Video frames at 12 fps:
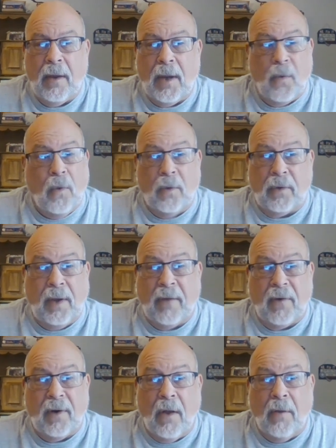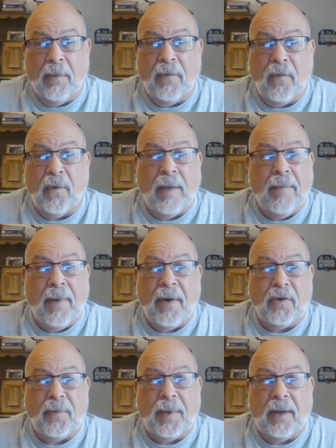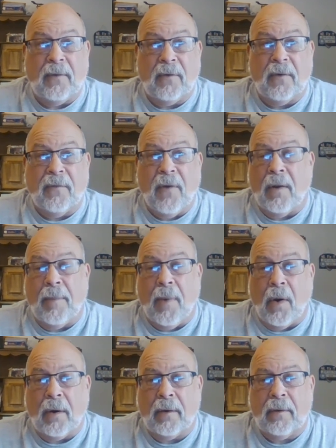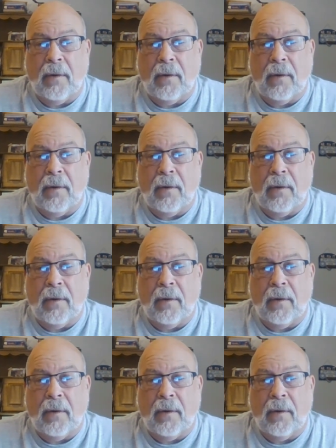It won't take very long before that marriage begins to fall apart.